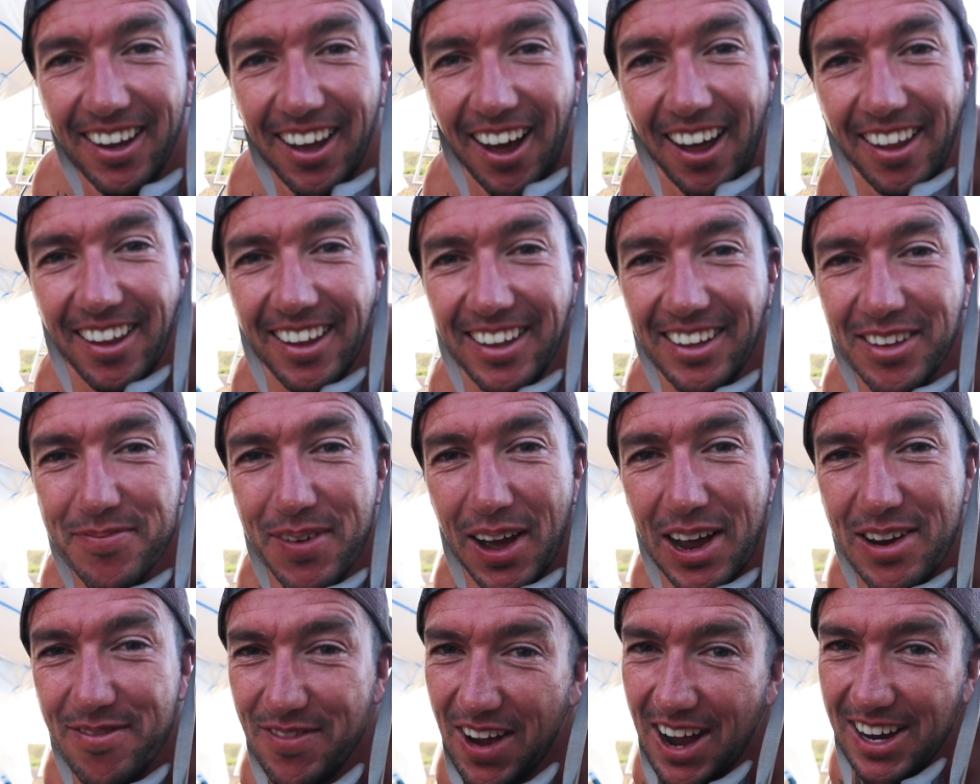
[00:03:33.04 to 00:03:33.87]
I think the
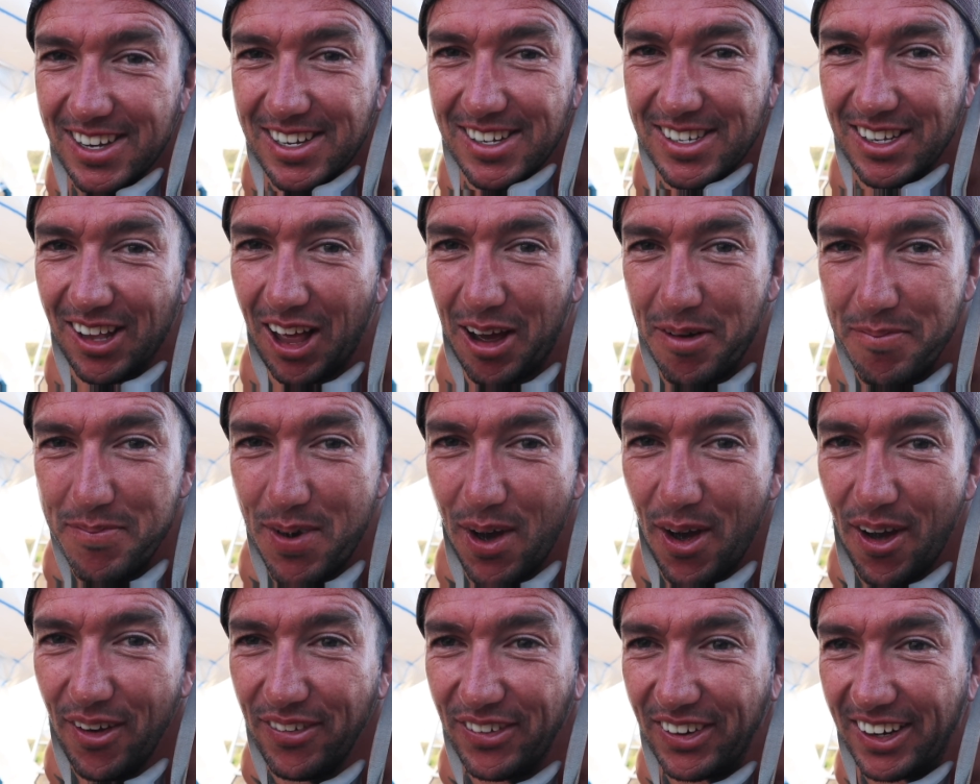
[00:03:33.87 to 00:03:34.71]
paint match is like
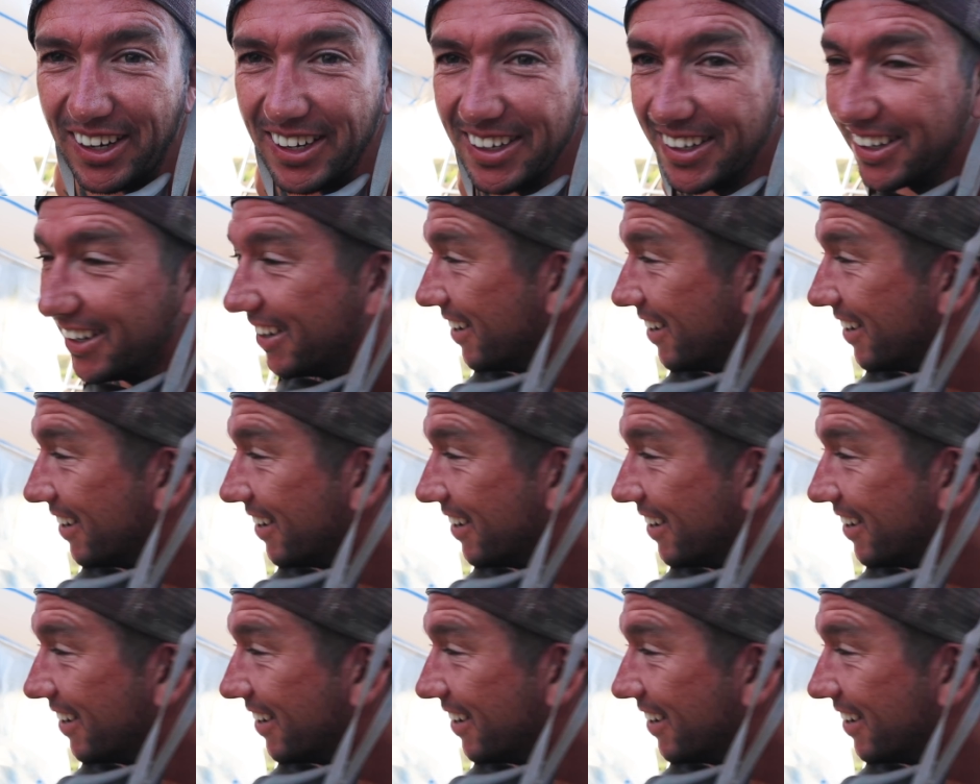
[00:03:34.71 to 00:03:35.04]
perfect,